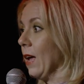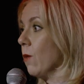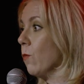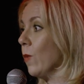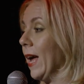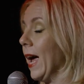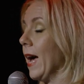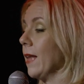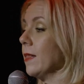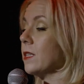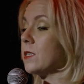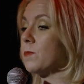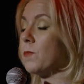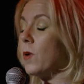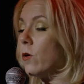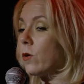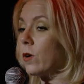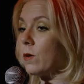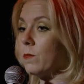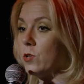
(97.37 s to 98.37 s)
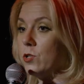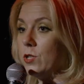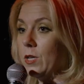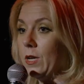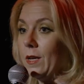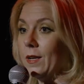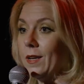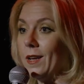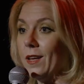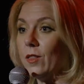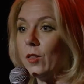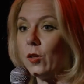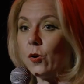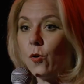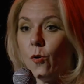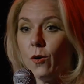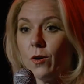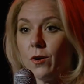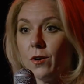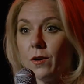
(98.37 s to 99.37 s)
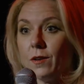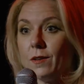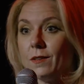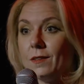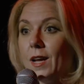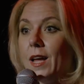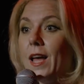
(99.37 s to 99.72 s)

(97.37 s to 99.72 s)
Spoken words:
and we had this poker machine in the corner